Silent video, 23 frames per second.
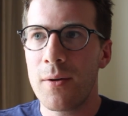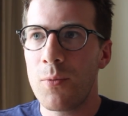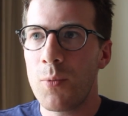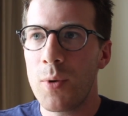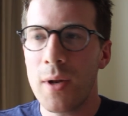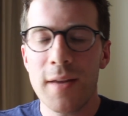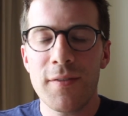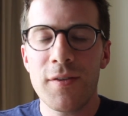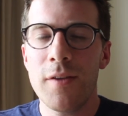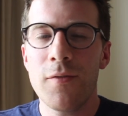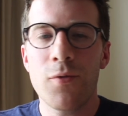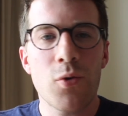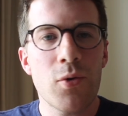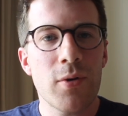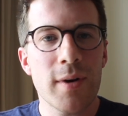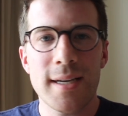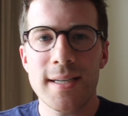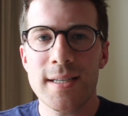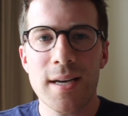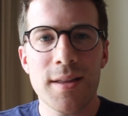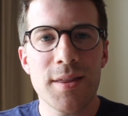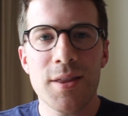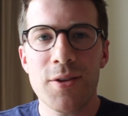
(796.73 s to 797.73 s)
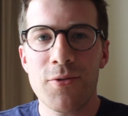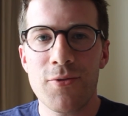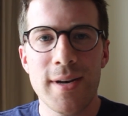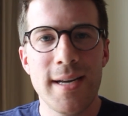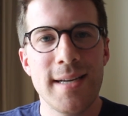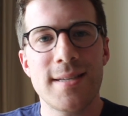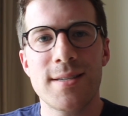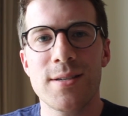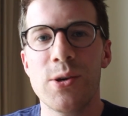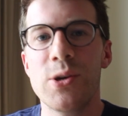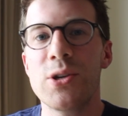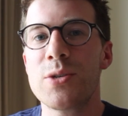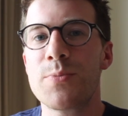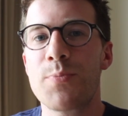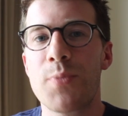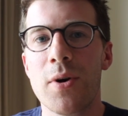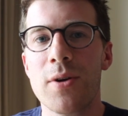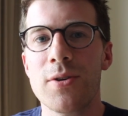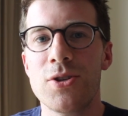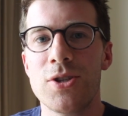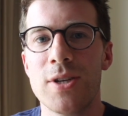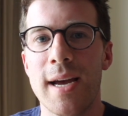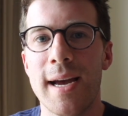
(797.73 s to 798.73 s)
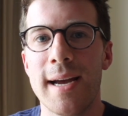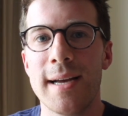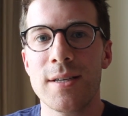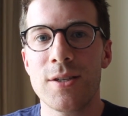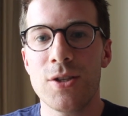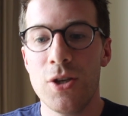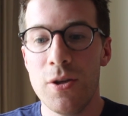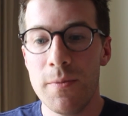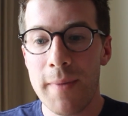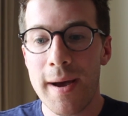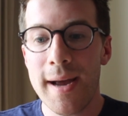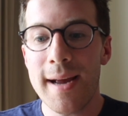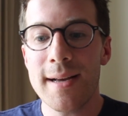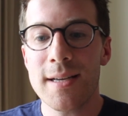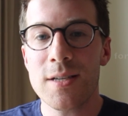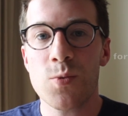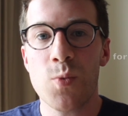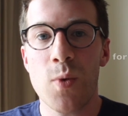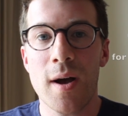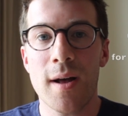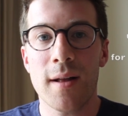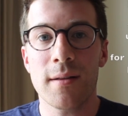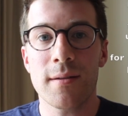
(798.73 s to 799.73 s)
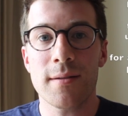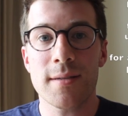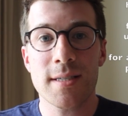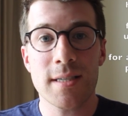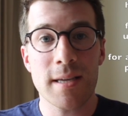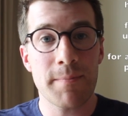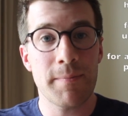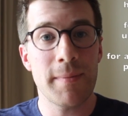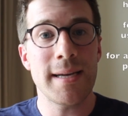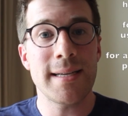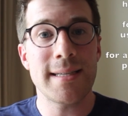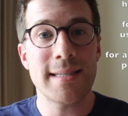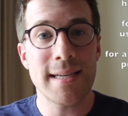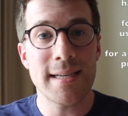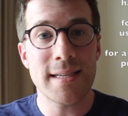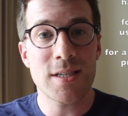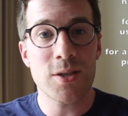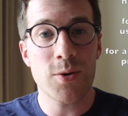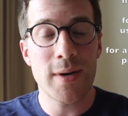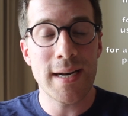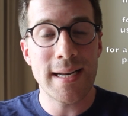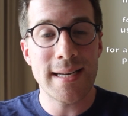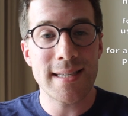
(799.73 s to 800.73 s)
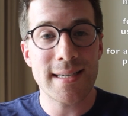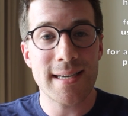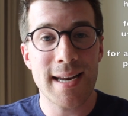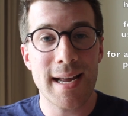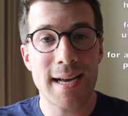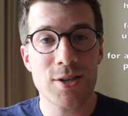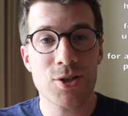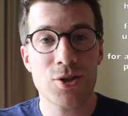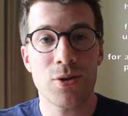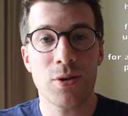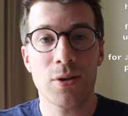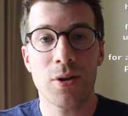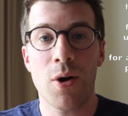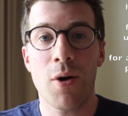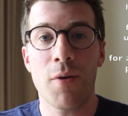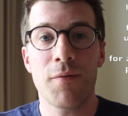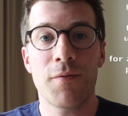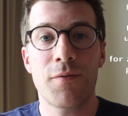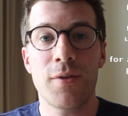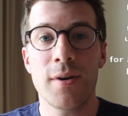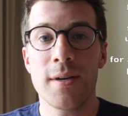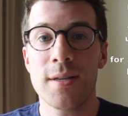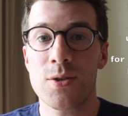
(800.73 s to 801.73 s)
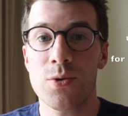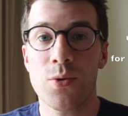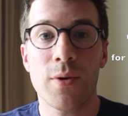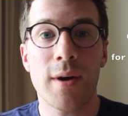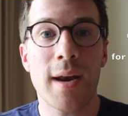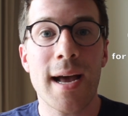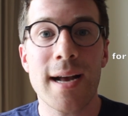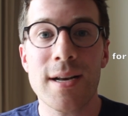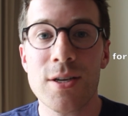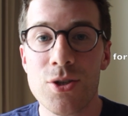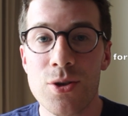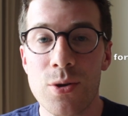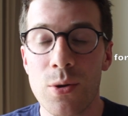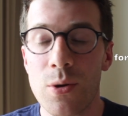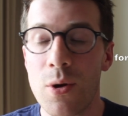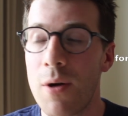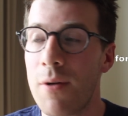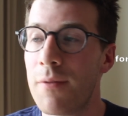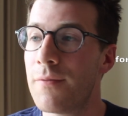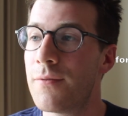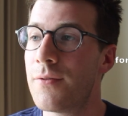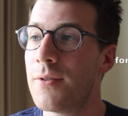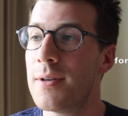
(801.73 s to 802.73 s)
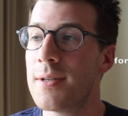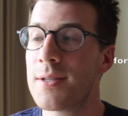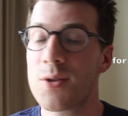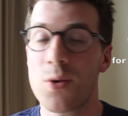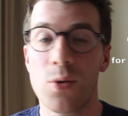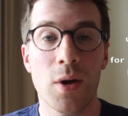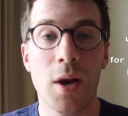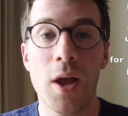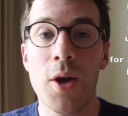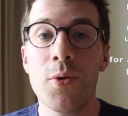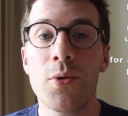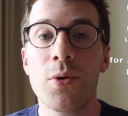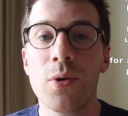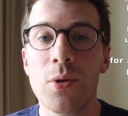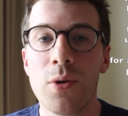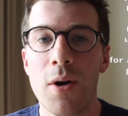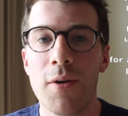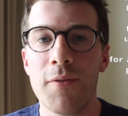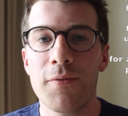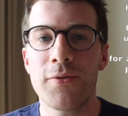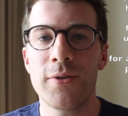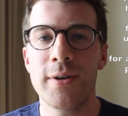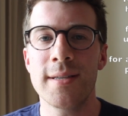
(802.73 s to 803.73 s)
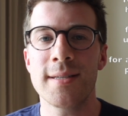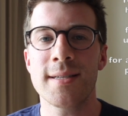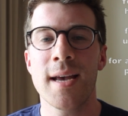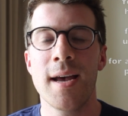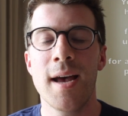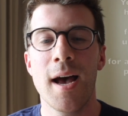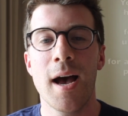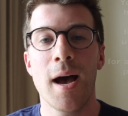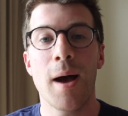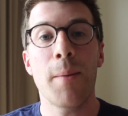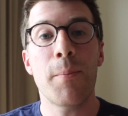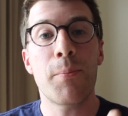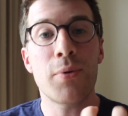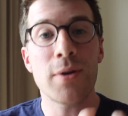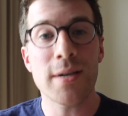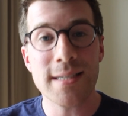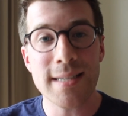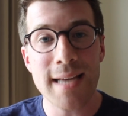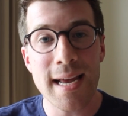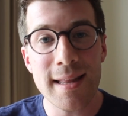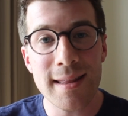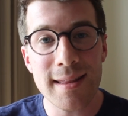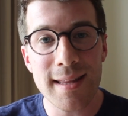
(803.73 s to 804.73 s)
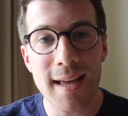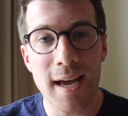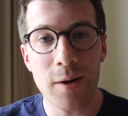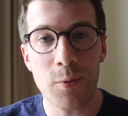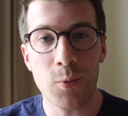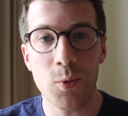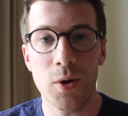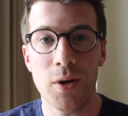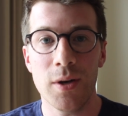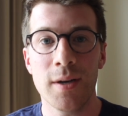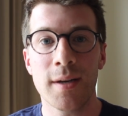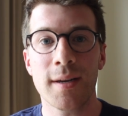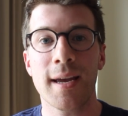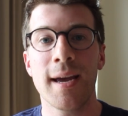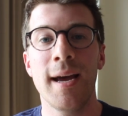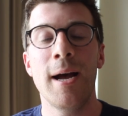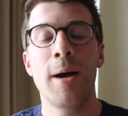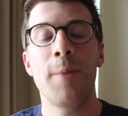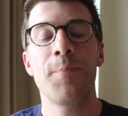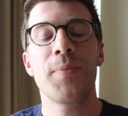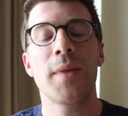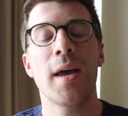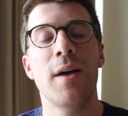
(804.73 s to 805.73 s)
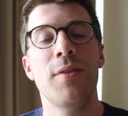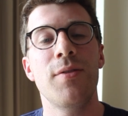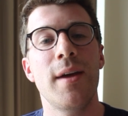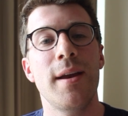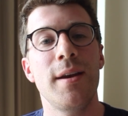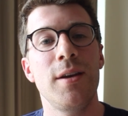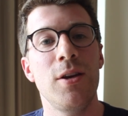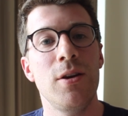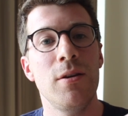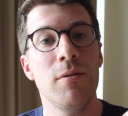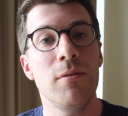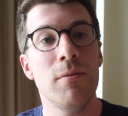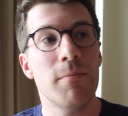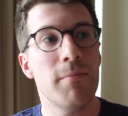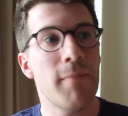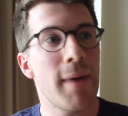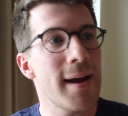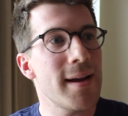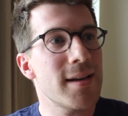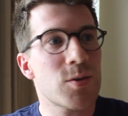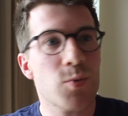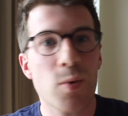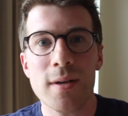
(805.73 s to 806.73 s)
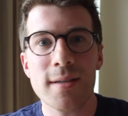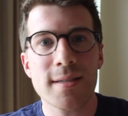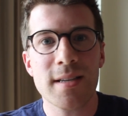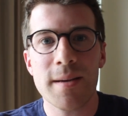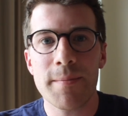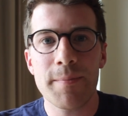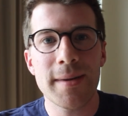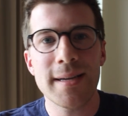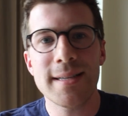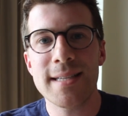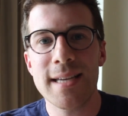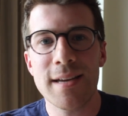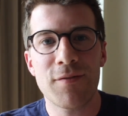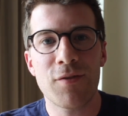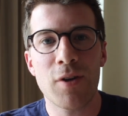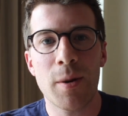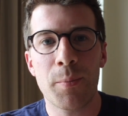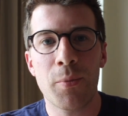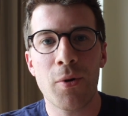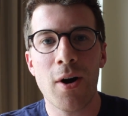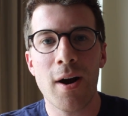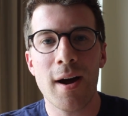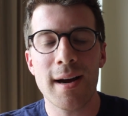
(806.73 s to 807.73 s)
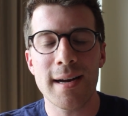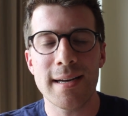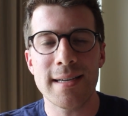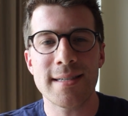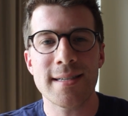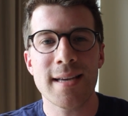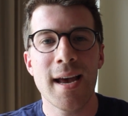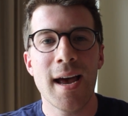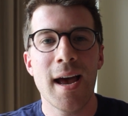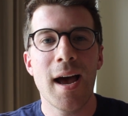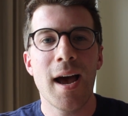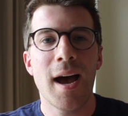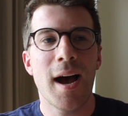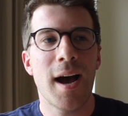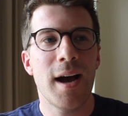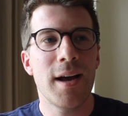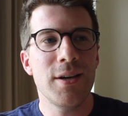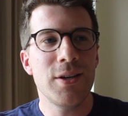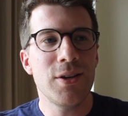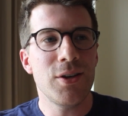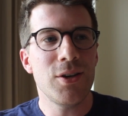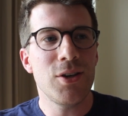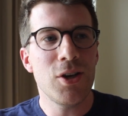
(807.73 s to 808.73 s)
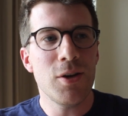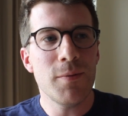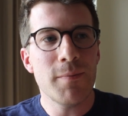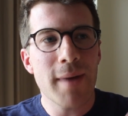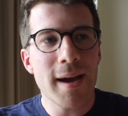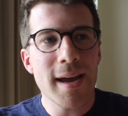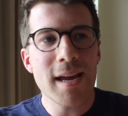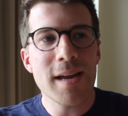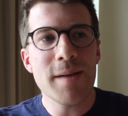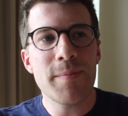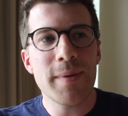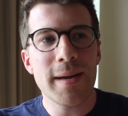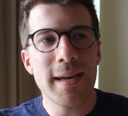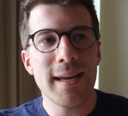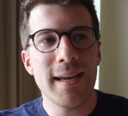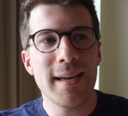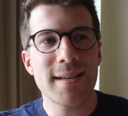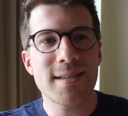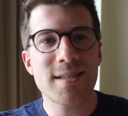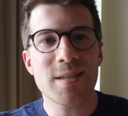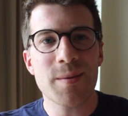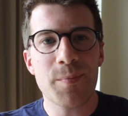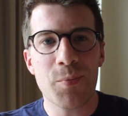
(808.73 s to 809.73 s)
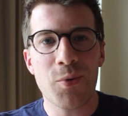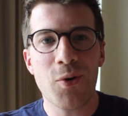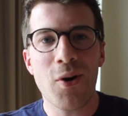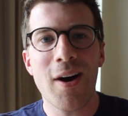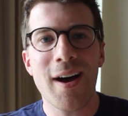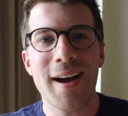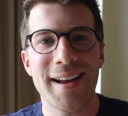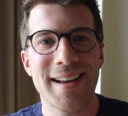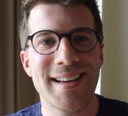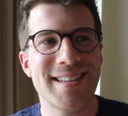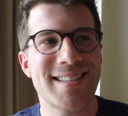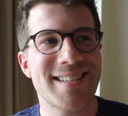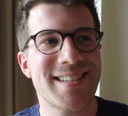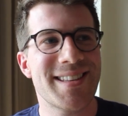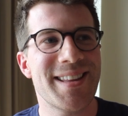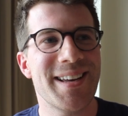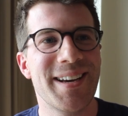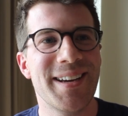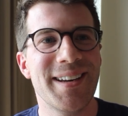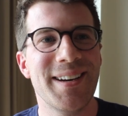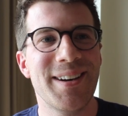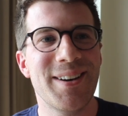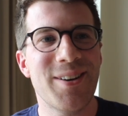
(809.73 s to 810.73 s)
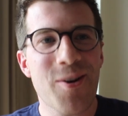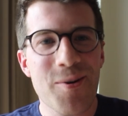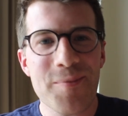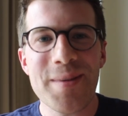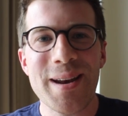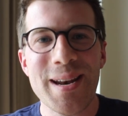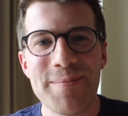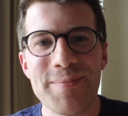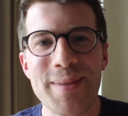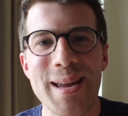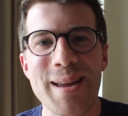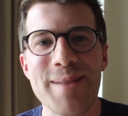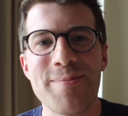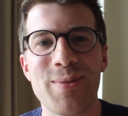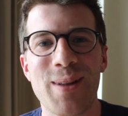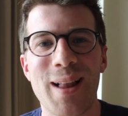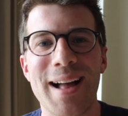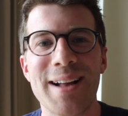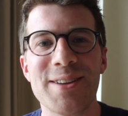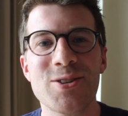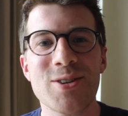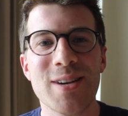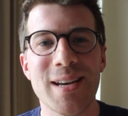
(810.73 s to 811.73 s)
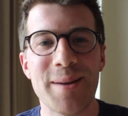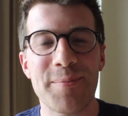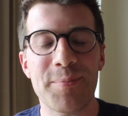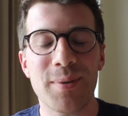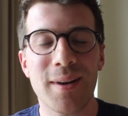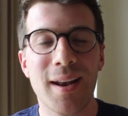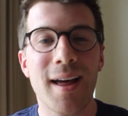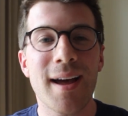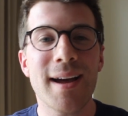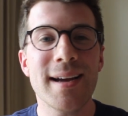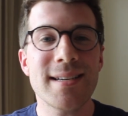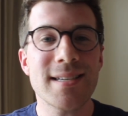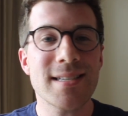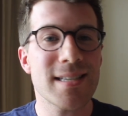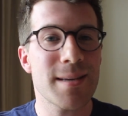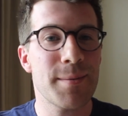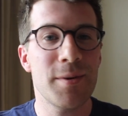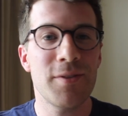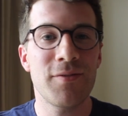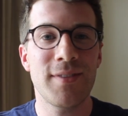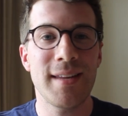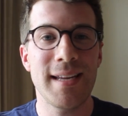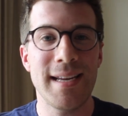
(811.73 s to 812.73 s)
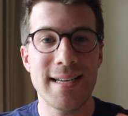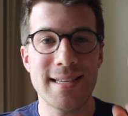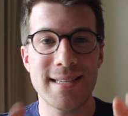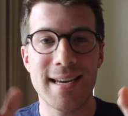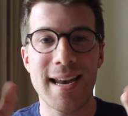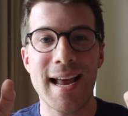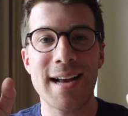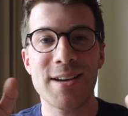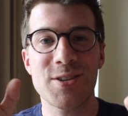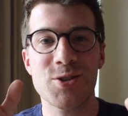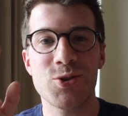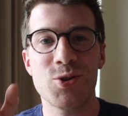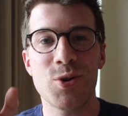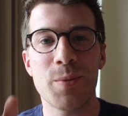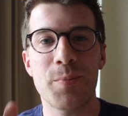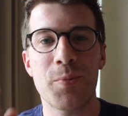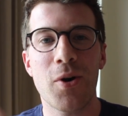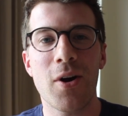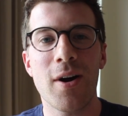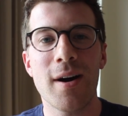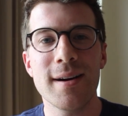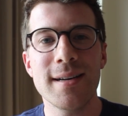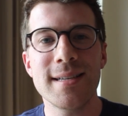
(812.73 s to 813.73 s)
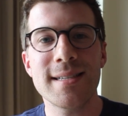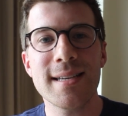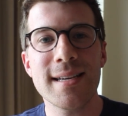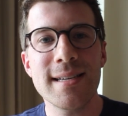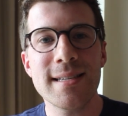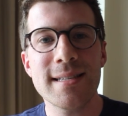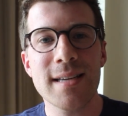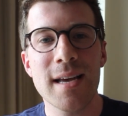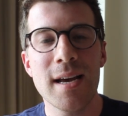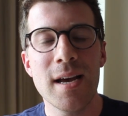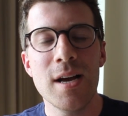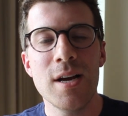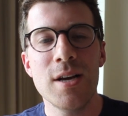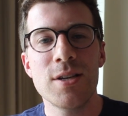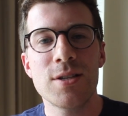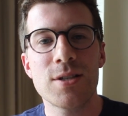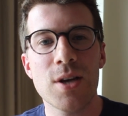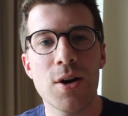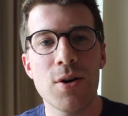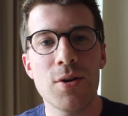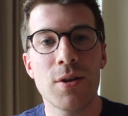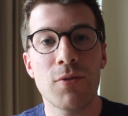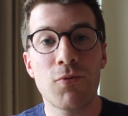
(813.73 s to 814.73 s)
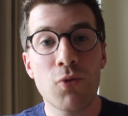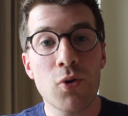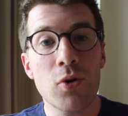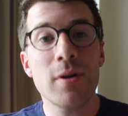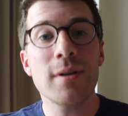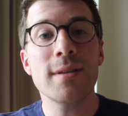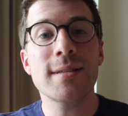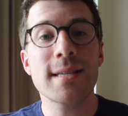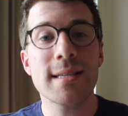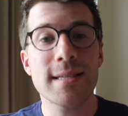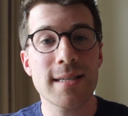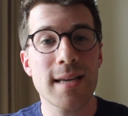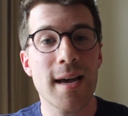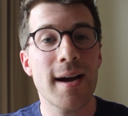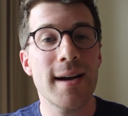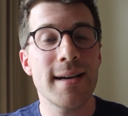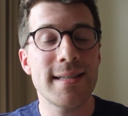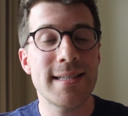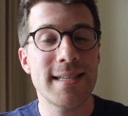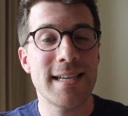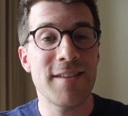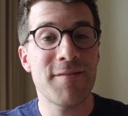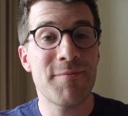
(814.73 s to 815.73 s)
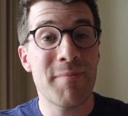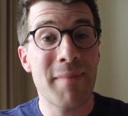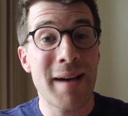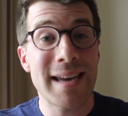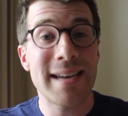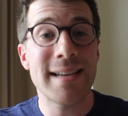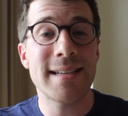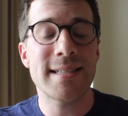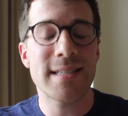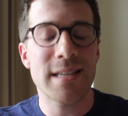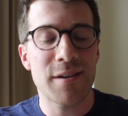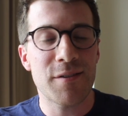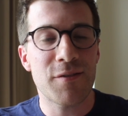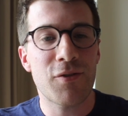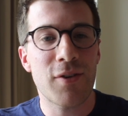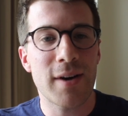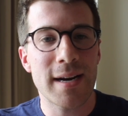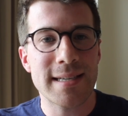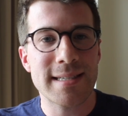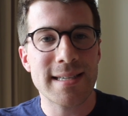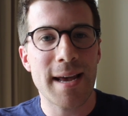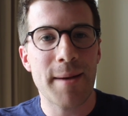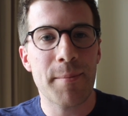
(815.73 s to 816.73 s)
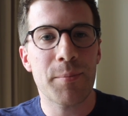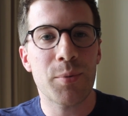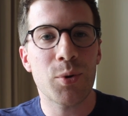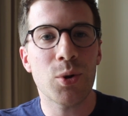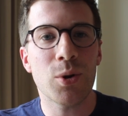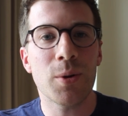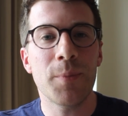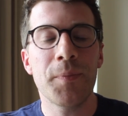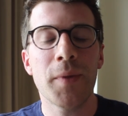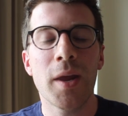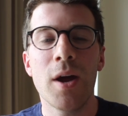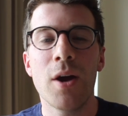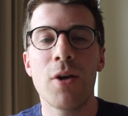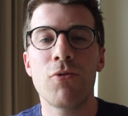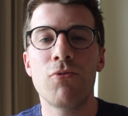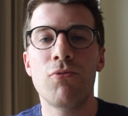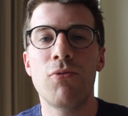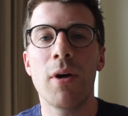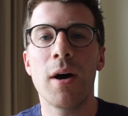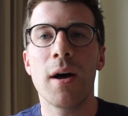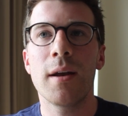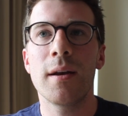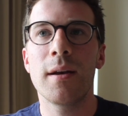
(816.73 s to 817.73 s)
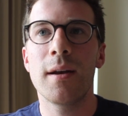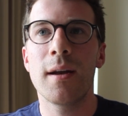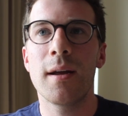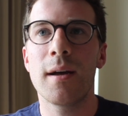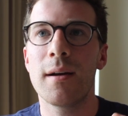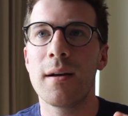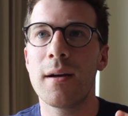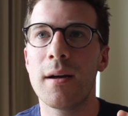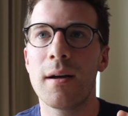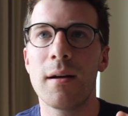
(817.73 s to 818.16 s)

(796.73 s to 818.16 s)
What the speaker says: well, if you've already done the research project, you may as well submit it to an international conference or national conference or local conference and present that work. And then you may as well submit it for a prize. And you may be surprised that not many people actually apply to some of these national prizes. So the Royal Society of Medicine, for example, run